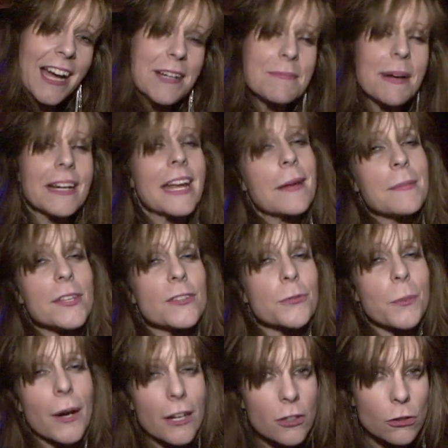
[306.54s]
old
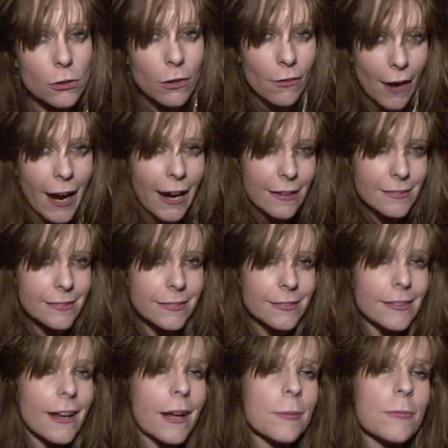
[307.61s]
percussionist of mine,
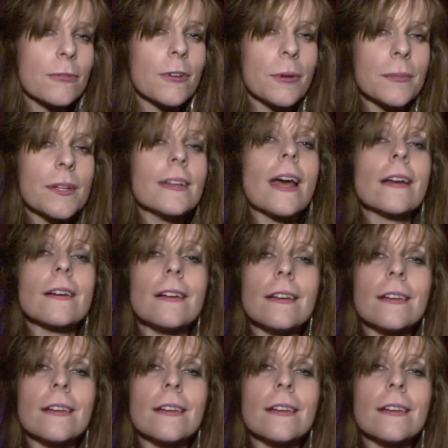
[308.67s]
Amiel,